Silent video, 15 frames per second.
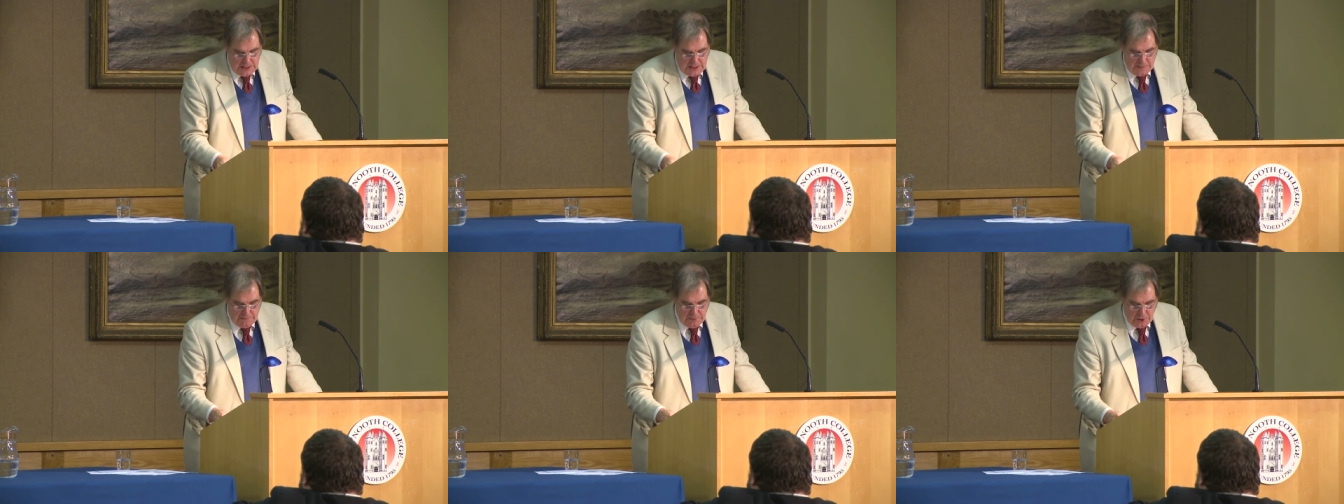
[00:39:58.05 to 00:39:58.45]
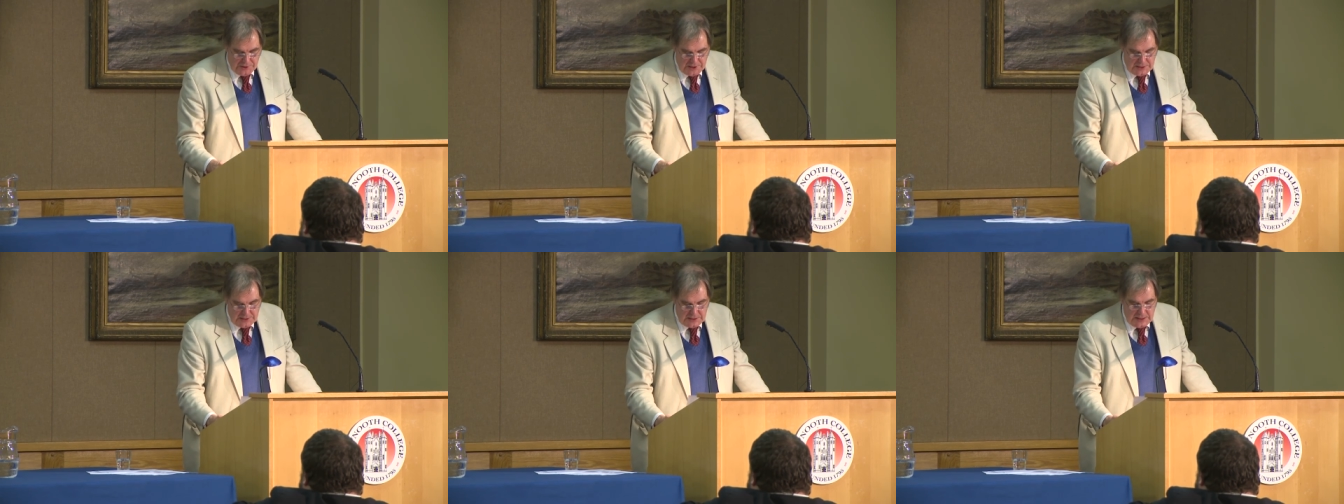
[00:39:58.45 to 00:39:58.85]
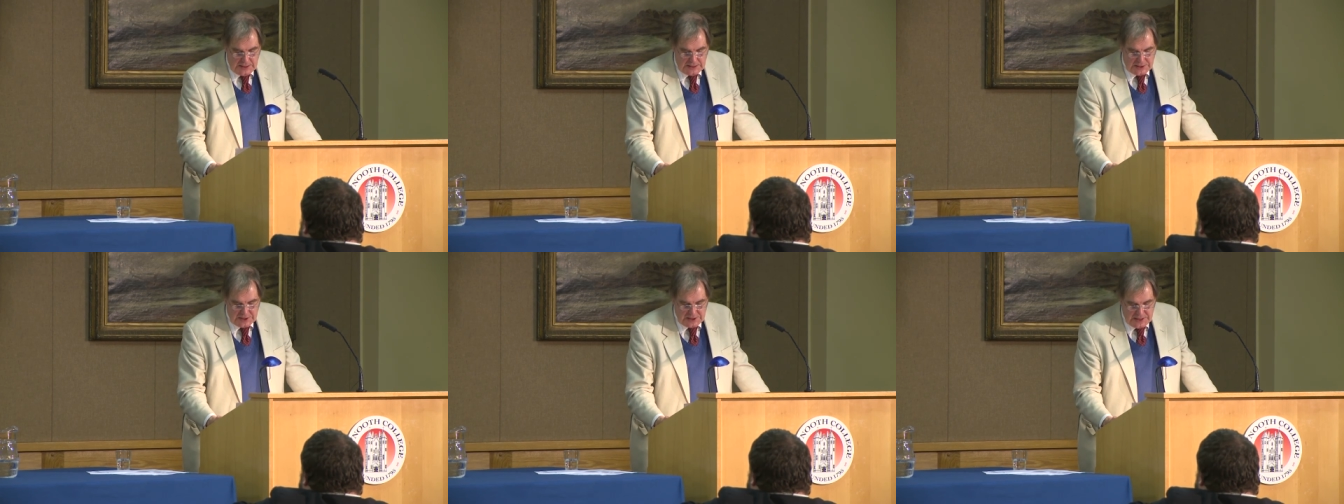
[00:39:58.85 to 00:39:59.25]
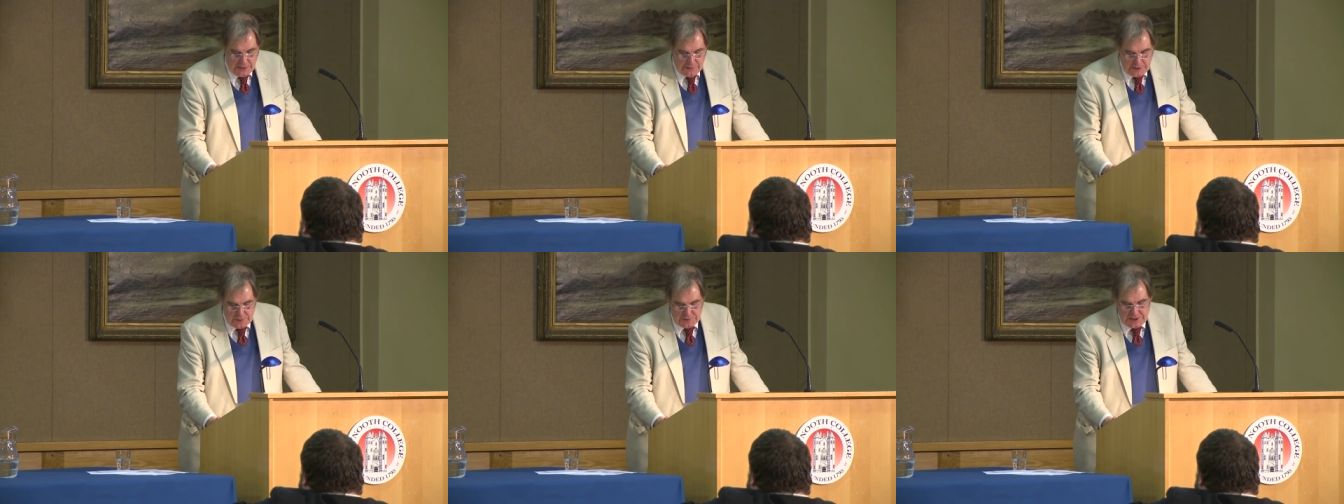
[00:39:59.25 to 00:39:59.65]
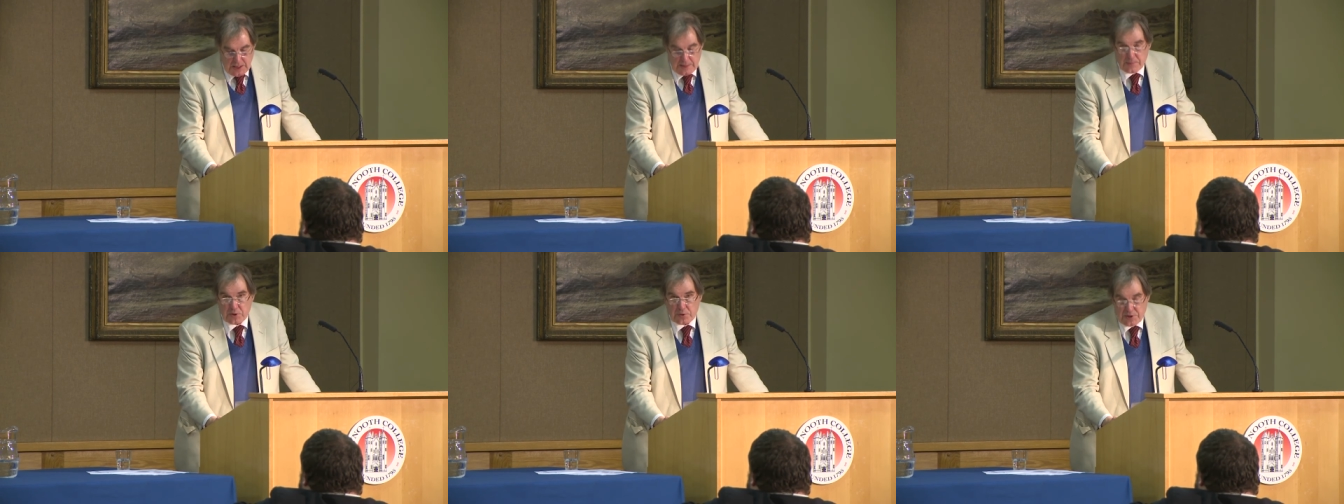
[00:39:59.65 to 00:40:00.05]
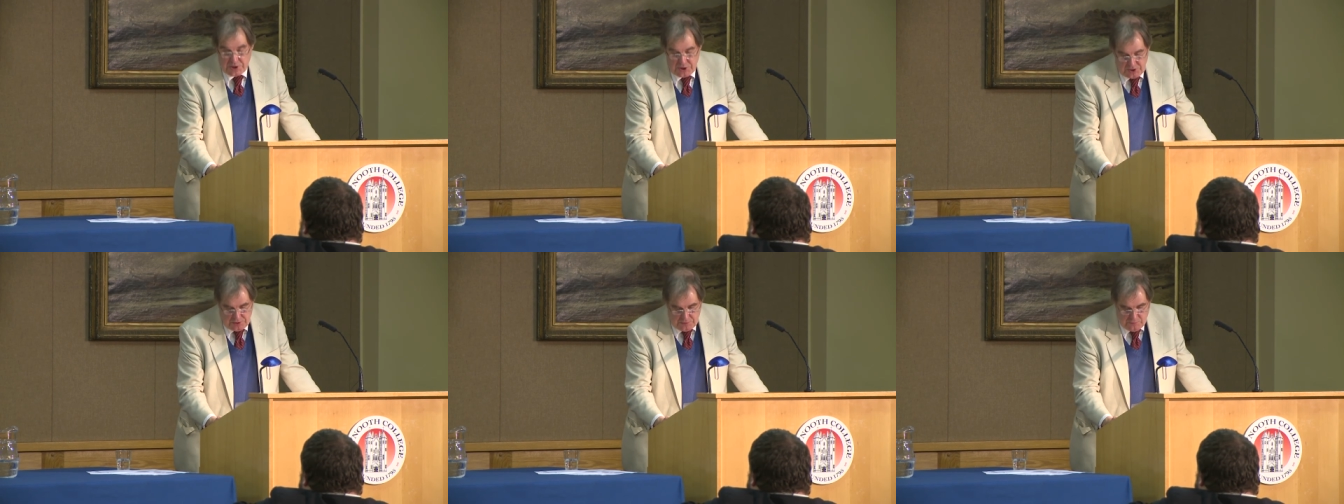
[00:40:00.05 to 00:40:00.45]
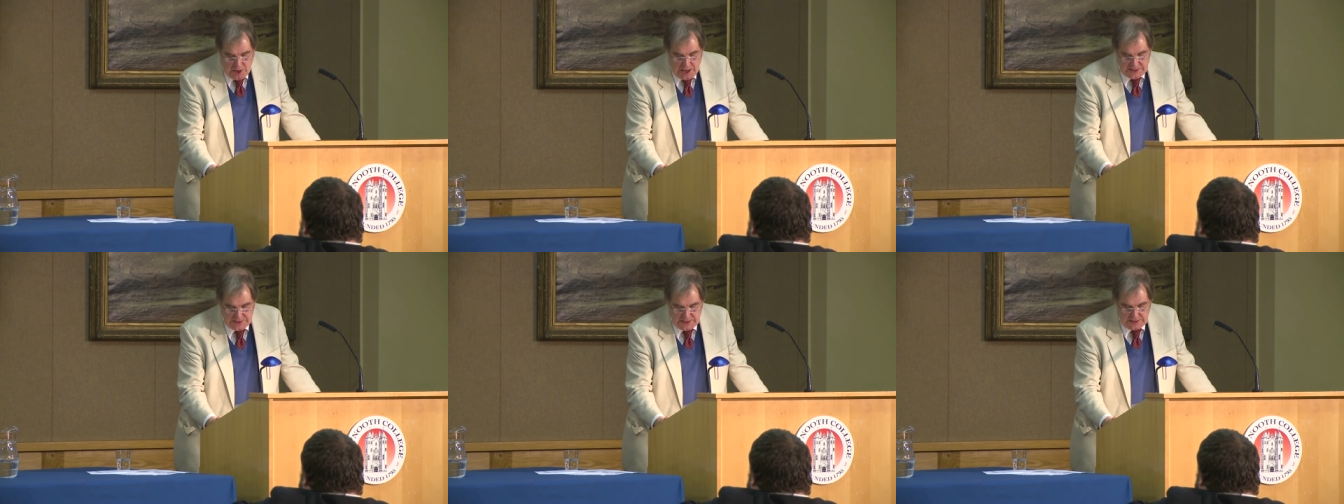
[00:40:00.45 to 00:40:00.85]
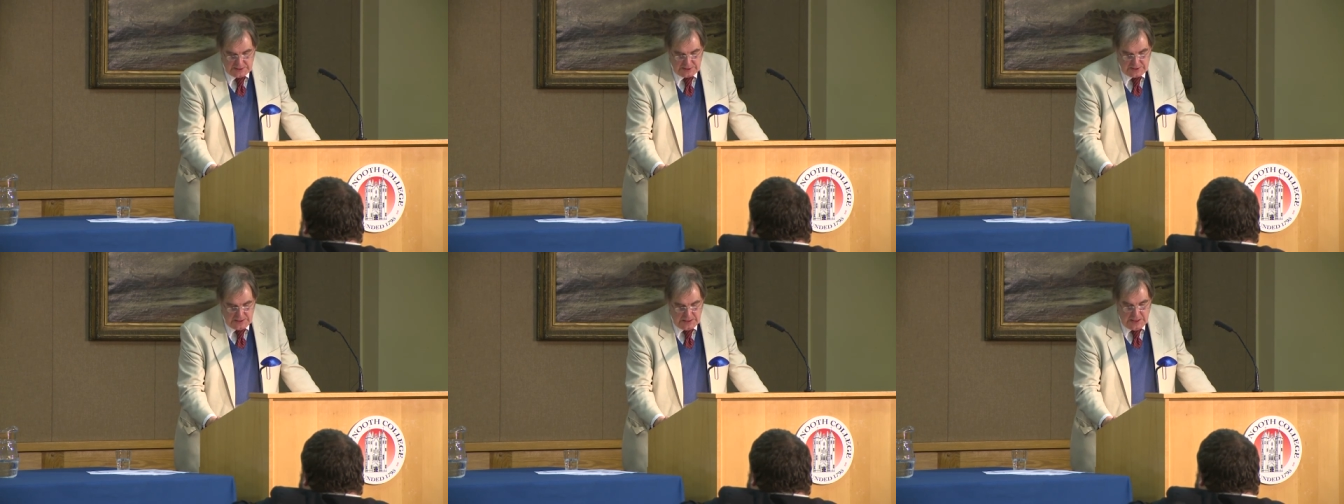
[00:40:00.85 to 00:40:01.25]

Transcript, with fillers: embodied in stereotyped Christian writings